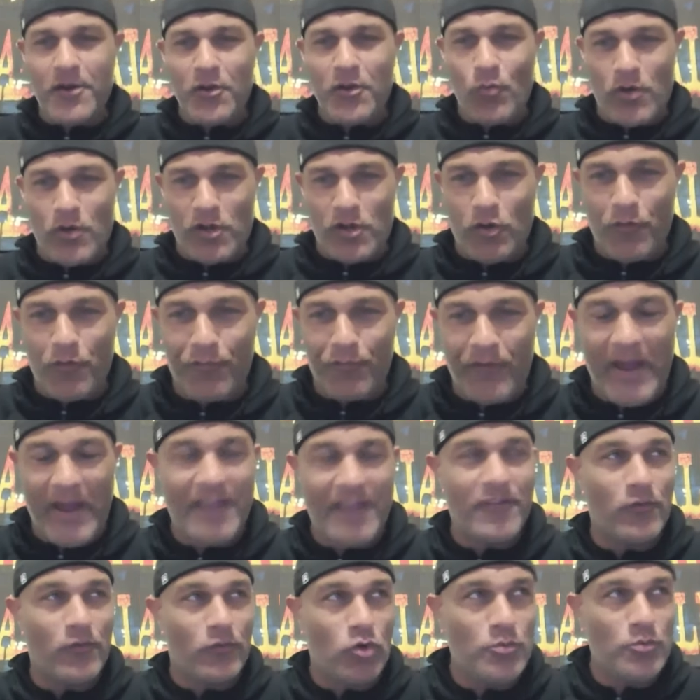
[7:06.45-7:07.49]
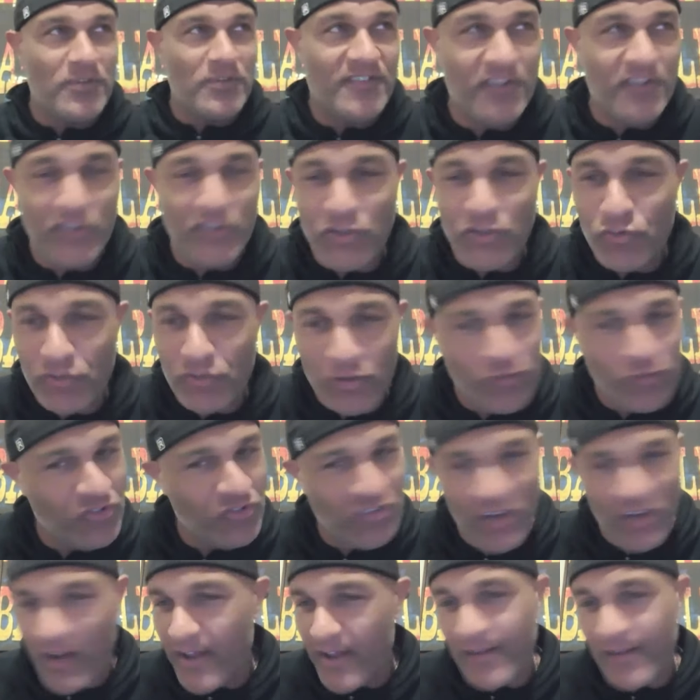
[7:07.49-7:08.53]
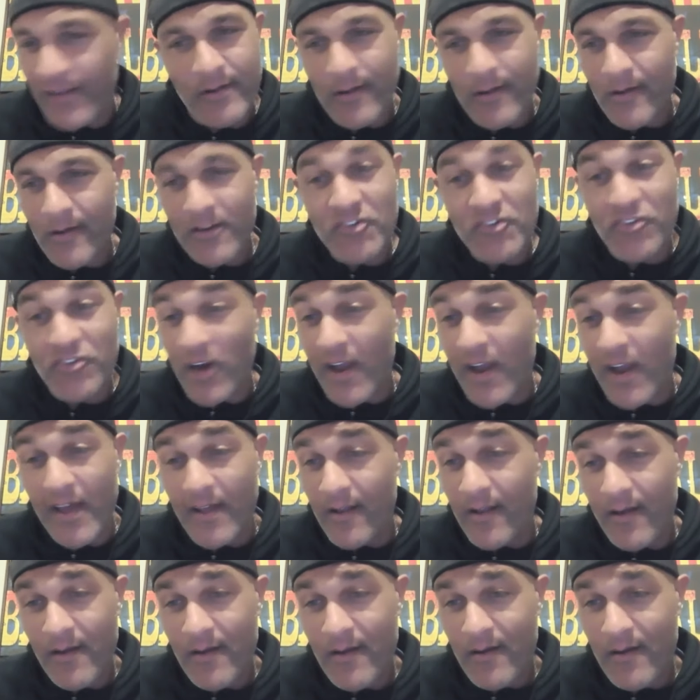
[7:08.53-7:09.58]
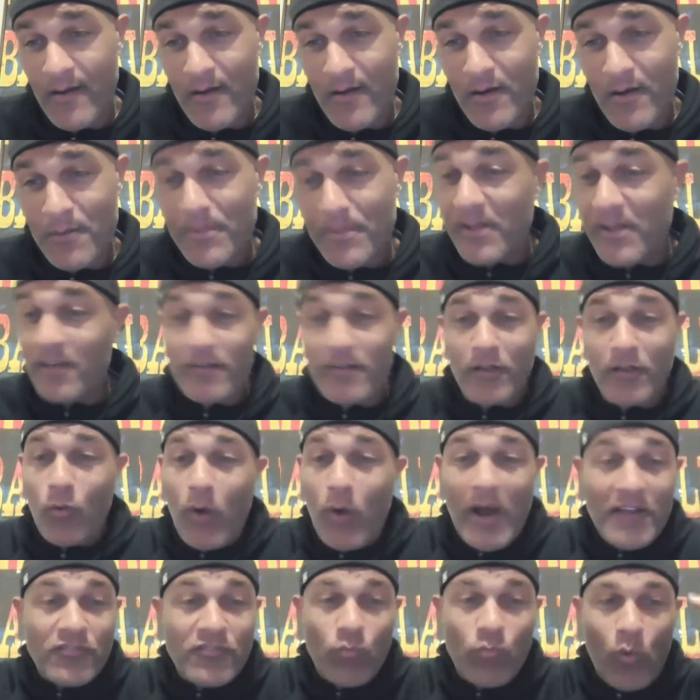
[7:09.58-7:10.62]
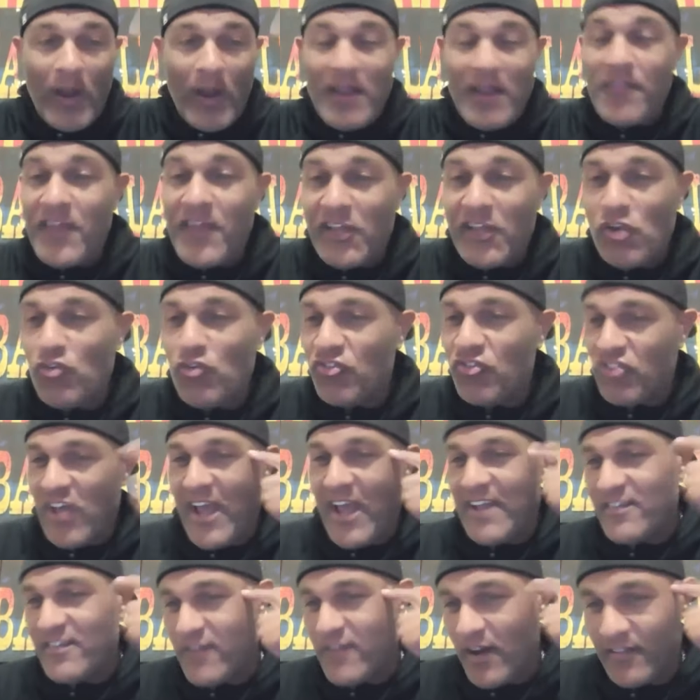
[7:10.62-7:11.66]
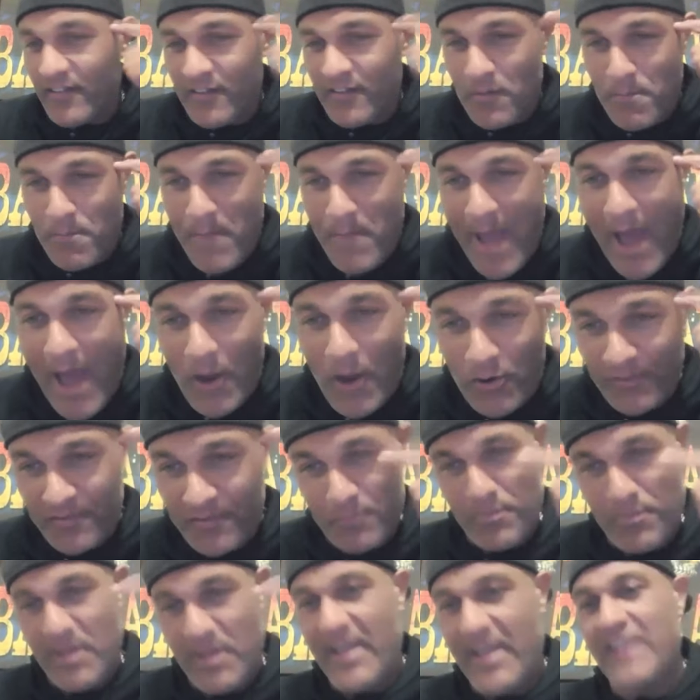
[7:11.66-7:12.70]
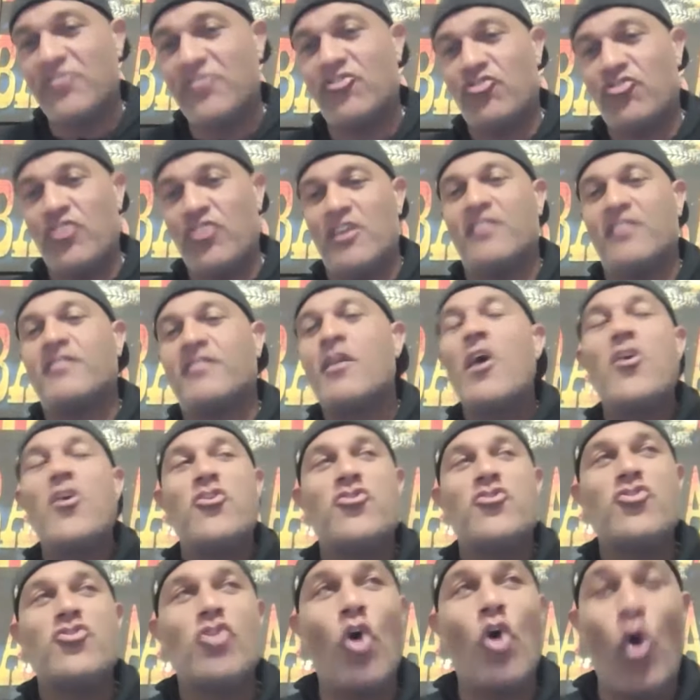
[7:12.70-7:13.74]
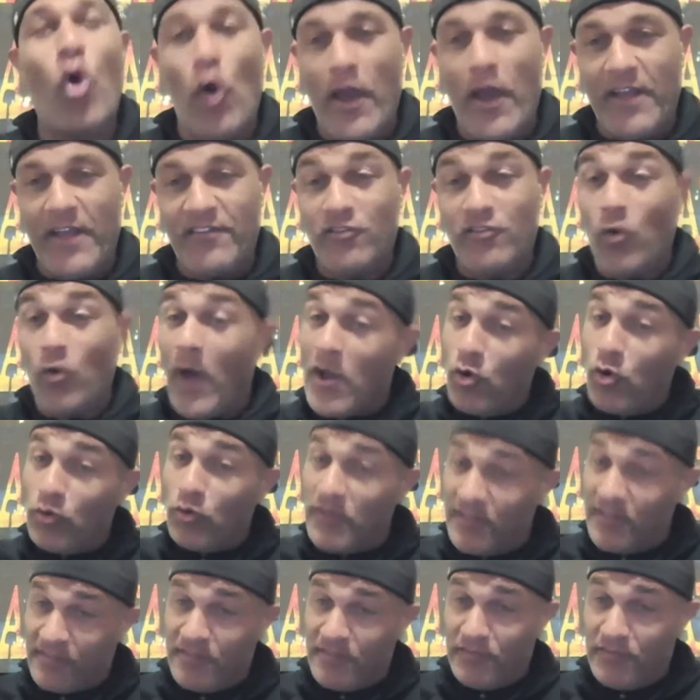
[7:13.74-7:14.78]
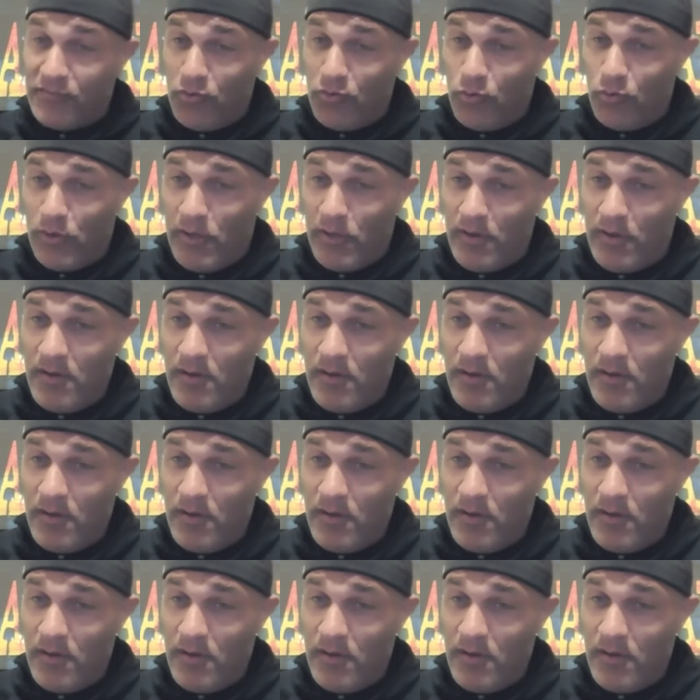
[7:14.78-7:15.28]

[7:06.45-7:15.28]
You want to go fight in the room? Until you do, shut it. Shut it. Because otherwise, anything you say doesn't matter to me. It's just noise, so I don't listen to it.